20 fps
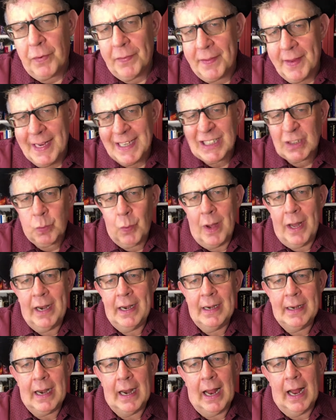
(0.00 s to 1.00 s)
For this
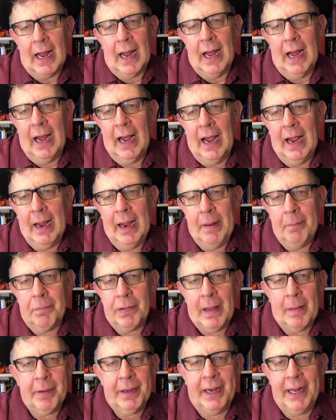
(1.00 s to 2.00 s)
one,
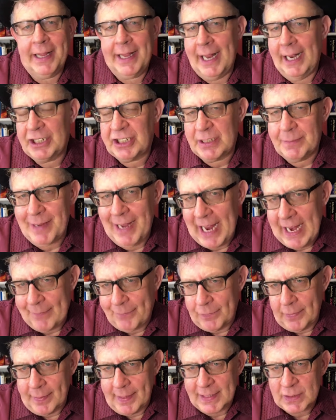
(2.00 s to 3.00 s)
I'm probably going to catch some
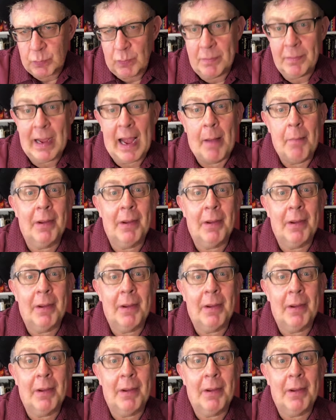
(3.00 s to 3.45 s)
hate for this one,